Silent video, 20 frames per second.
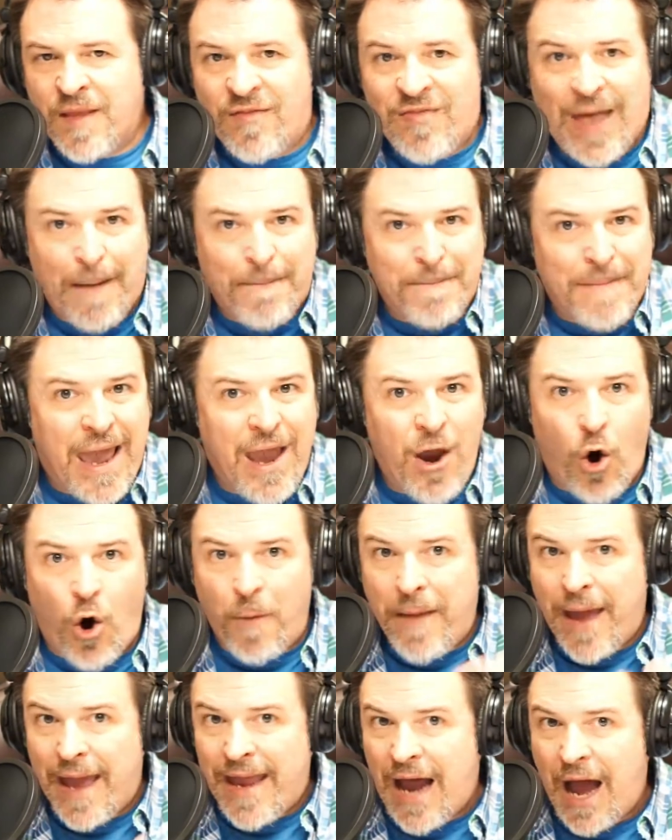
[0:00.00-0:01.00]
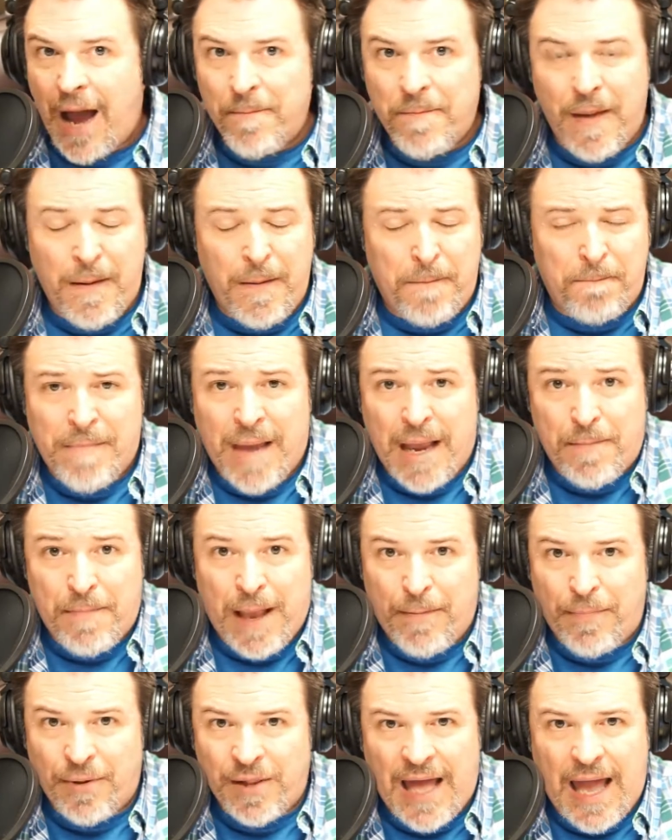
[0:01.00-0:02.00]
That may or may not make
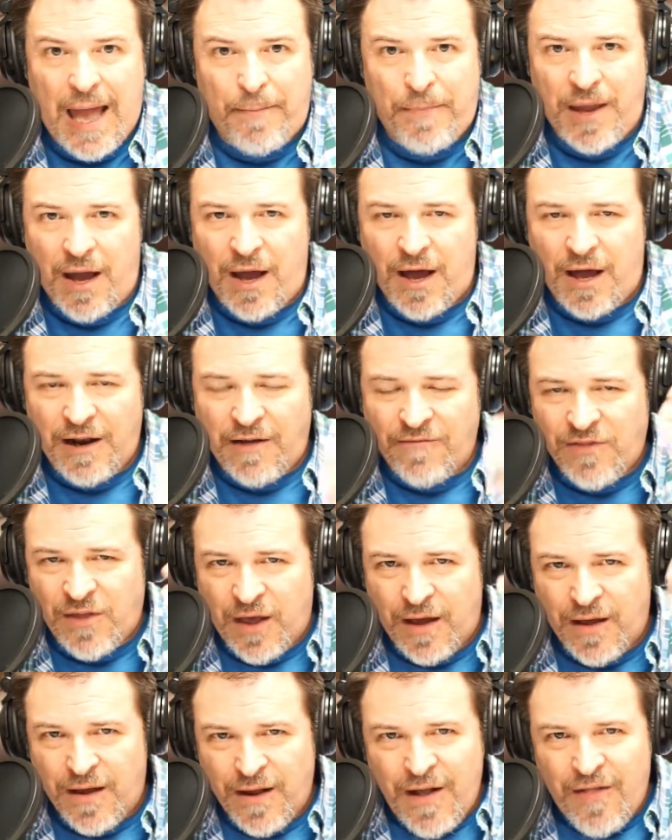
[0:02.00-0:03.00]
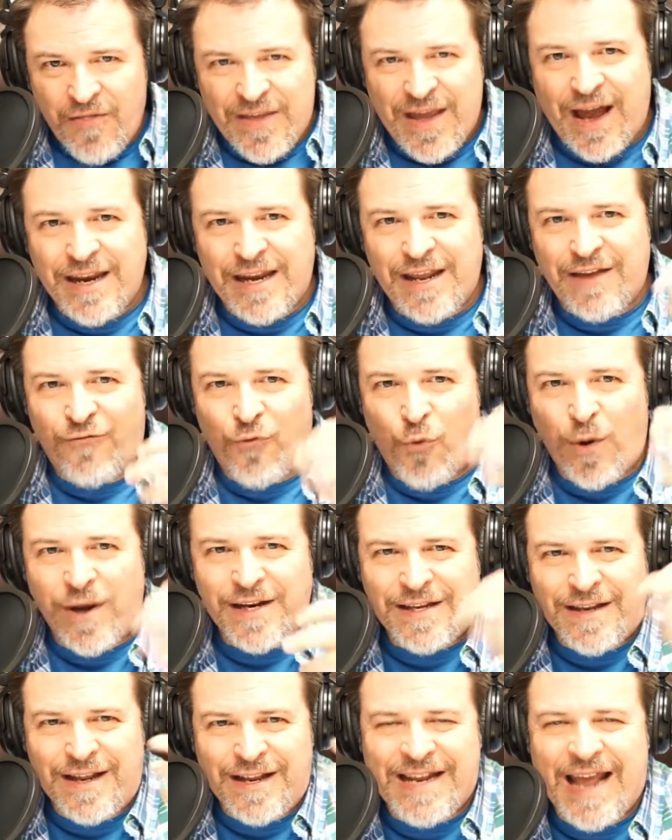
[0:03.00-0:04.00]
people happy. I love the idea of
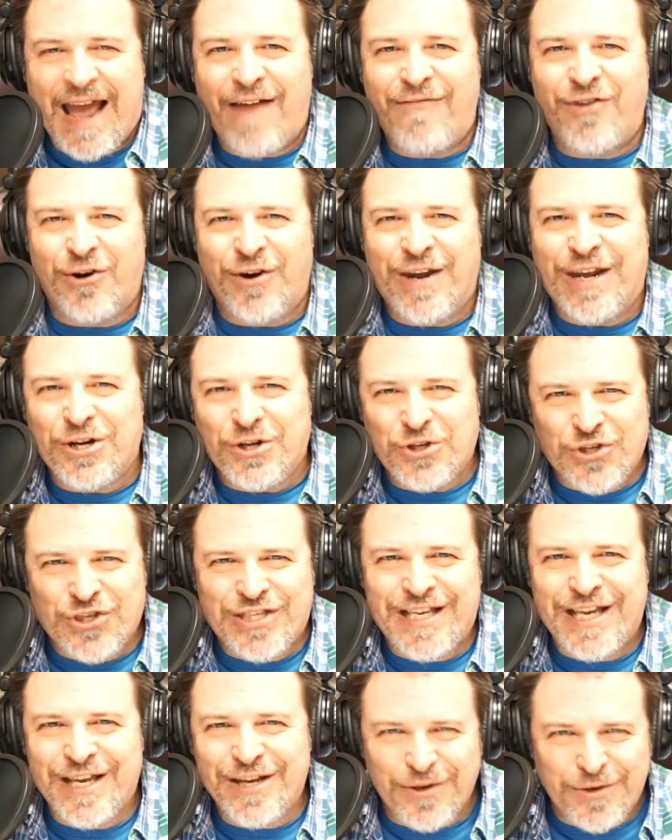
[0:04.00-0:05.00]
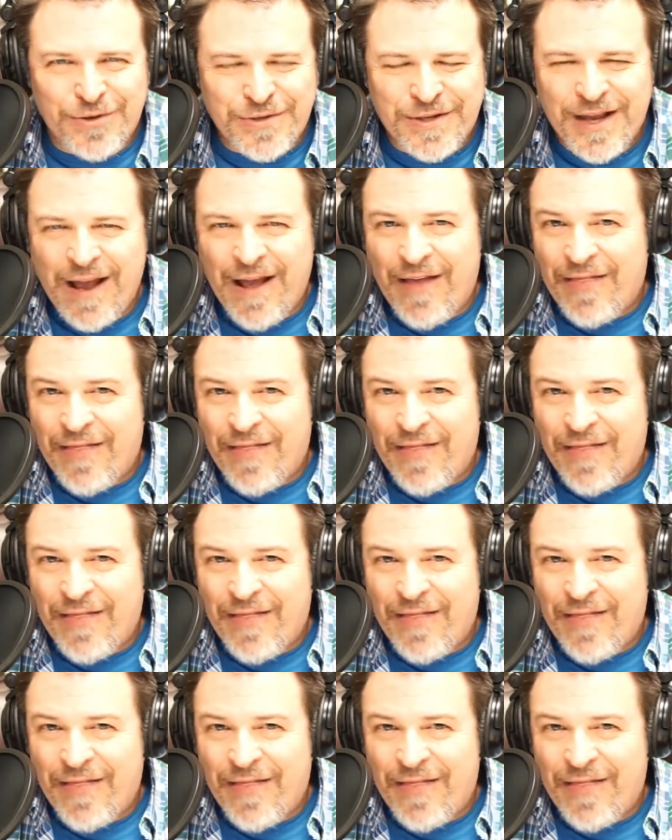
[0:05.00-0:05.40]
wanting to have their ears tickled.